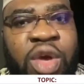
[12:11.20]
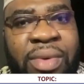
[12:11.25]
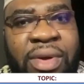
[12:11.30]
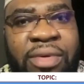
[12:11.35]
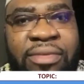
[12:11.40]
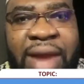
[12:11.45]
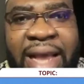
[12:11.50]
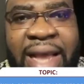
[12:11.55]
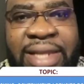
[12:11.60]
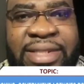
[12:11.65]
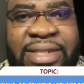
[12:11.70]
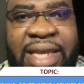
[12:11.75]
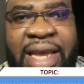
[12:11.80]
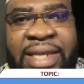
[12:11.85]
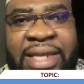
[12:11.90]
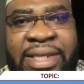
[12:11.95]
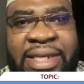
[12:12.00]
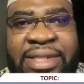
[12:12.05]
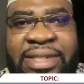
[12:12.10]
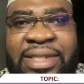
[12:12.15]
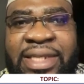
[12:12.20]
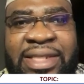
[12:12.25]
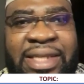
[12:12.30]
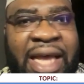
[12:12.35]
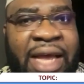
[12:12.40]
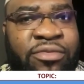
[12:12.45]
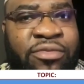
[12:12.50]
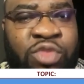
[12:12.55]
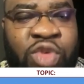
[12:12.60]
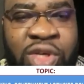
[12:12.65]
rights agencies
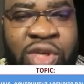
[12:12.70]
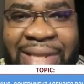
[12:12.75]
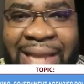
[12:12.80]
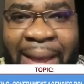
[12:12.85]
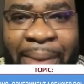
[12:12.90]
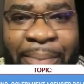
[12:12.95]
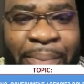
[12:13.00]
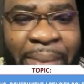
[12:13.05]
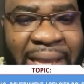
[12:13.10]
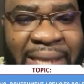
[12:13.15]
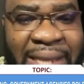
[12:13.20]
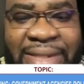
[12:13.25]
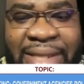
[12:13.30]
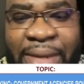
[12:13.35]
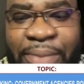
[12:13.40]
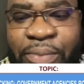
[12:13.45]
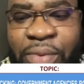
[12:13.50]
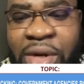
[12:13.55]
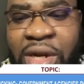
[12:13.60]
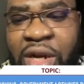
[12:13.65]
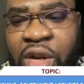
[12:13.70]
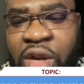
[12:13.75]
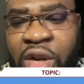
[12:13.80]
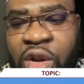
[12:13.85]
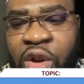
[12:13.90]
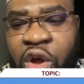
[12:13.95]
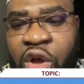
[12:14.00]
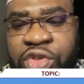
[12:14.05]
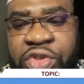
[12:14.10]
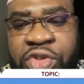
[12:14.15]
are doing their best. They're putting
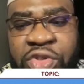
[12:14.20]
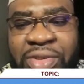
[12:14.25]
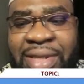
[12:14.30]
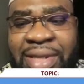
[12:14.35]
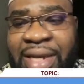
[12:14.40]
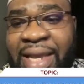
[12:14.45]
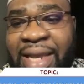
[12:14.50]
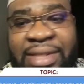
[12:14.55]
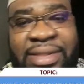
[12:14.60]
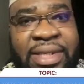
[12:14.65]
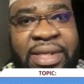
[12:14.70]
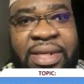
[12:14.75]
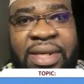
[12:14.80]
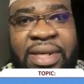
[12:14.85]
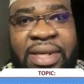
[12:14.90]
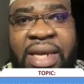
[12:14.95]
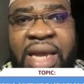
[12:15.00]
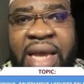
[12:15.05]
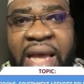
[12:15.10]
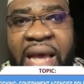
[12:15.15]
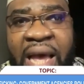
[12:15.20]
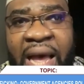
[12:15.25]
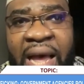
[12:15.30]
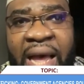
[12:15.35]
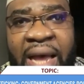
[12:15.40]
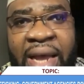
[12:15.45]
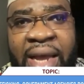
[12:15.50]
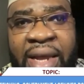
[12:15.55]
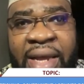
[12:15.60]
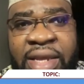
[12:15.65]
lawsuits against
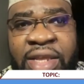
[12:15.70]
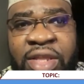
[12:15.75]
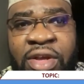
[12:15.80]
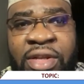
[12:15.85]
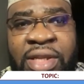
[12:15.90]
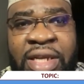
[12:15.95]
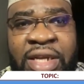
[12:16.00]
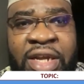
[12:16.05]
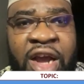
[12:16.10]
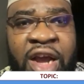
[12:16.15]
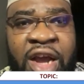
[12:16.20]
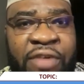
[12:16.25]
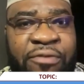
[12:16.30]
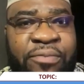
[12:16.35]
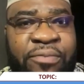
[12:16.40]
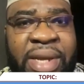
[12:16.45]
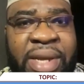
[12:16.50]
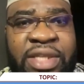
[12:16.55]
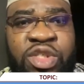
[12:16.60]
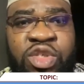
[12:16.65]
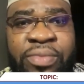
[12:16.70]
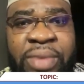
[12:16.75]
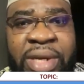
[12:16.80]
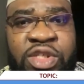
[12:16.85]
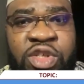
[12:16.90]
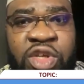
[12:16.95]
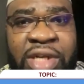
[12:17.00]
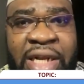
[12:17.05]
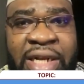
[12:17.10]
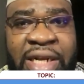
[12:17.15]
the, you know, the government to make
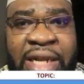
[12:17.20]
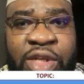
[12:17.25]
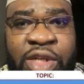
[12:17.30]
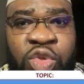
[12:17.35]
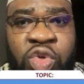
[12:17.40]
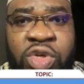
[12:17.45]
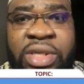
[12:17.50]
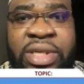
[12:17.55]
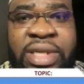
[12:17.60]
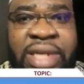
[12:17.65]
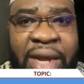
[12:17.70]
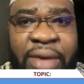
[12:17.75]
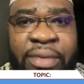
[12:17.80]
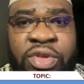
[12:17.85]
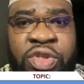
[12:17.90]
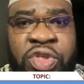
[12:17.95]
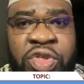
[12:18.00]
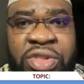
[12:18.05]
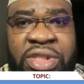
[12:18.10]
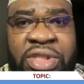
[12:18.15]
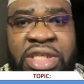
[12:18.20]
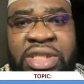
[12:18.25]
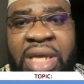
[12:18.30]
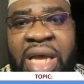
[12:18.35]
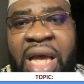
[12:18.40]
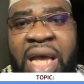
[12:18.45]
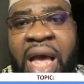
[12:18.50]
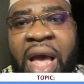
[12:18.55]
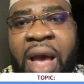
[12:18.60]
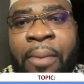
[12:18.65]
sure that they're doing their duties.
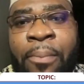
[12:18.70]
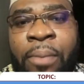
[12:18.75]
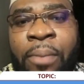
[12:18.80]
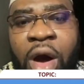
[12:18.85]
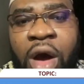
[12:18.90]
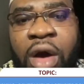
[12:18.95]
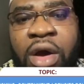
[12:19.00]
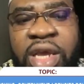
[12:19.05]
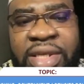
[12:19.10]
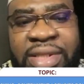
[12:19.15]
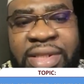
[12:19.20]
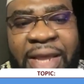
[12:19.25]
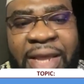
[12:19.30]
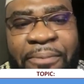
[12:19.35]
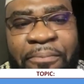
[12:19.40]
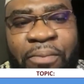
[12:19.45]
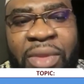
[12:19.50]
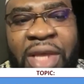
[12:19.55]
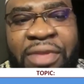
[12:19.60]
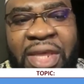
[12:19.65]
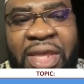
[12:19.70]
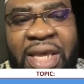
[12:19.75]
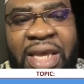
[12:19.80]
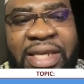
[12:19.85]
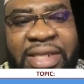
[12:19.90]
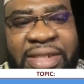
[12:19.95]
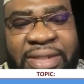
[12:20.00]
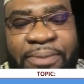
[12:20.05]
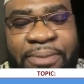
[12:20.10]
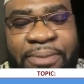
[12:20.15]
But you see, the thing is,